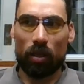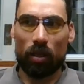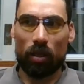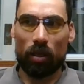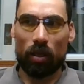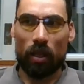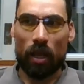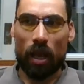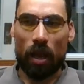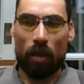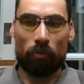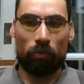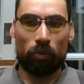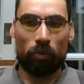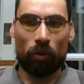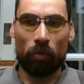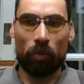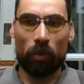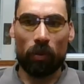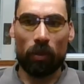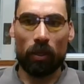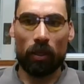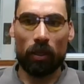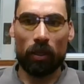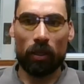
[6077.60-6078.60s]
yeah,
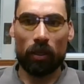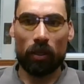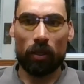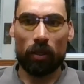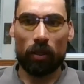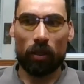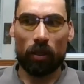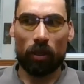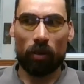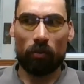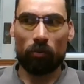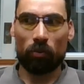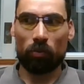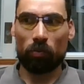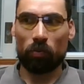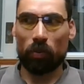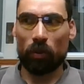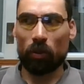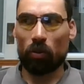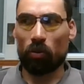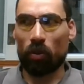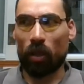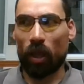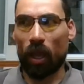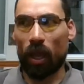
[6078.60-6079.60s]
probably I would be
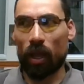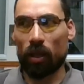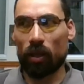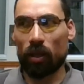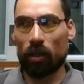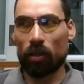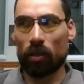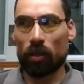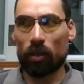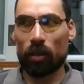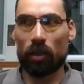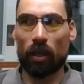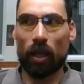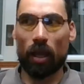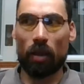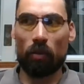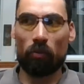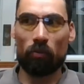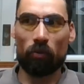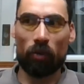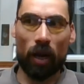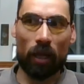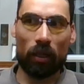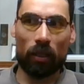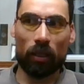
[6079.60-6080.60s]
okay in the game
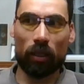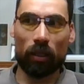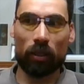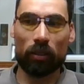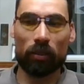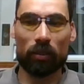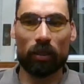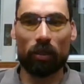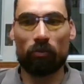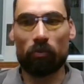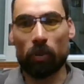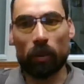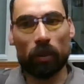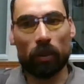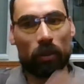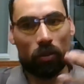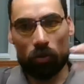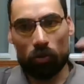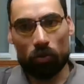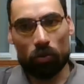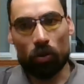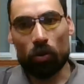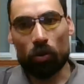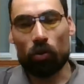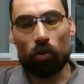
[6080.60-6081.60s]
writing and stuff, but you
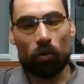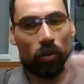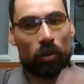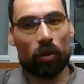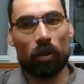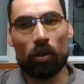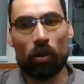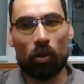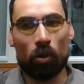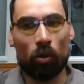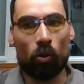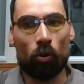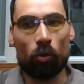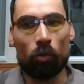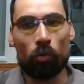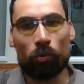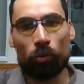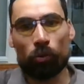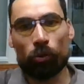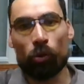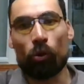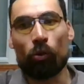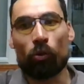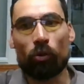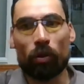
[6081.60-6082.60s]
know, the whole
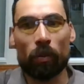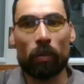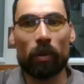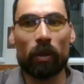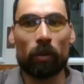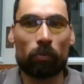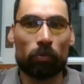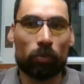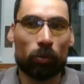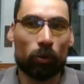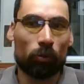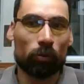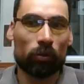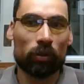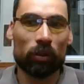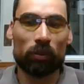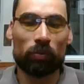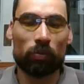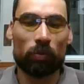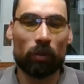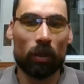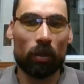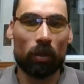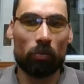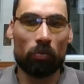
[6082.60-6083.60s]
programming process
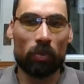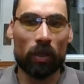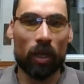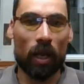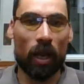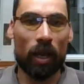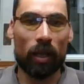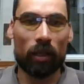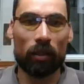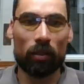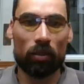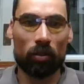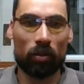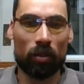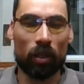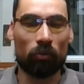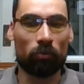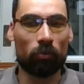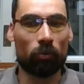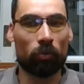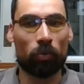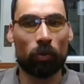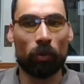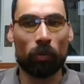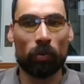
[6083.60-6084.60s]
behind that
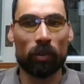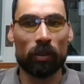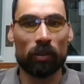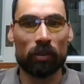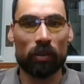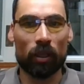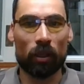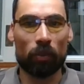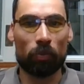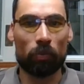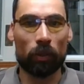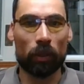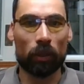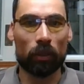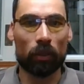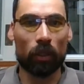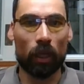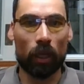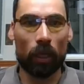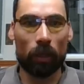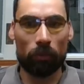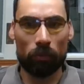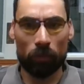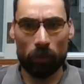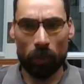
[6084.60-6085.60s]
would probably suck big
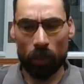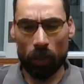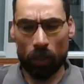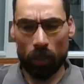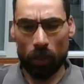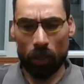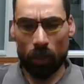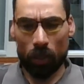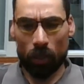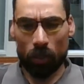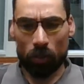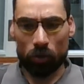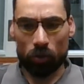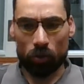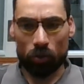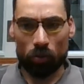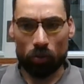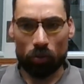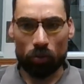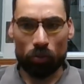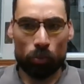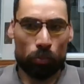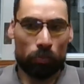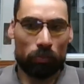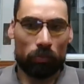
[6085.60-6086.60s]
time.
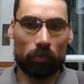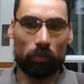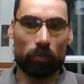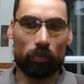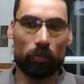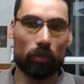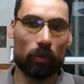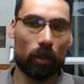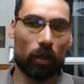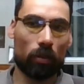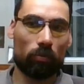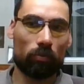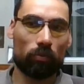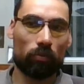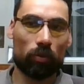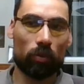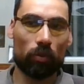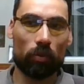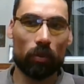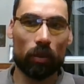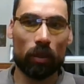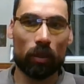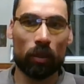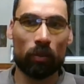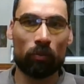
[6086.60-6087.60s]
So yeah,
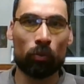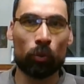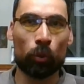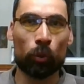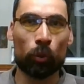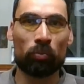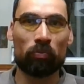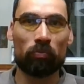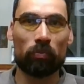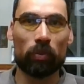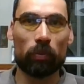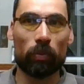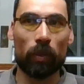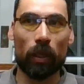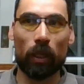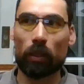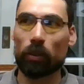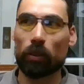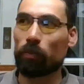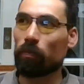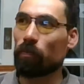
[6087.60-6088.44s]
probably that would be bad.